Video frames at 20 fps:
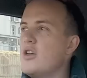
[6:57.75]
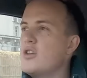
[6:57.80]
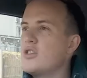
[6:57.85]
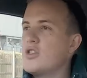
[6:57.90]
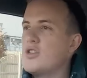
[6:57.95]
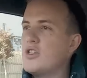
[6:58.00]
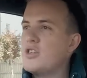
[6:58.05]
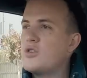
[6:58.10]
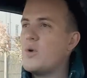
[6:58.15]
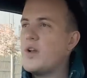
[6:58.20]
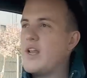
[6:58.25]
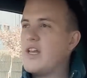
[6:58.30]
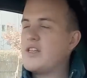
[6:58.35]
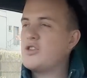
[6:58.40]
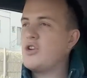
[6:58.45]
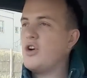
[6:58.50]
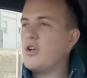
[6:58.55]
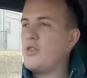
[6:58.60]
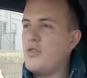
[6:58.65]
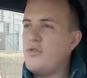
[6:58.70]
So this one has
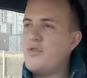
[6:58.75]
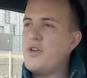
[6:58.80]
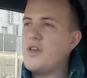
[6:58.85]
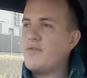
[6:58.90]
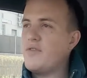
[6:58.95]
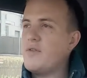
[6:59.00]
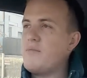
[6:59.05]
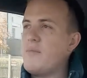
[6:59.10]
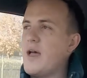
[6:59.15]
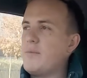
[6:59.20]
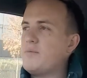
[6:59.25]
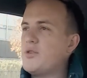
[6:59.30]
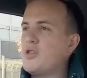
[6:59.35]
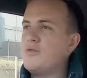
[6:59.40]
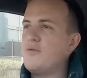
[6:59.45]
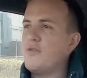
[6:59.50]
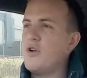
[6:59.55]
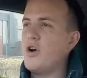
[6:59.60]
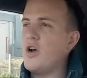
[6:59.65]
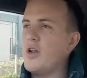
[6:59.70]
got 3 different maps.
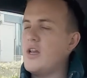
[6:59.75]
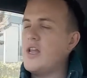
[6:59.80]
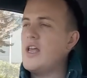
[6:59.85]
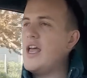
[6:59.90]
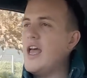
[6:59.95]
You've got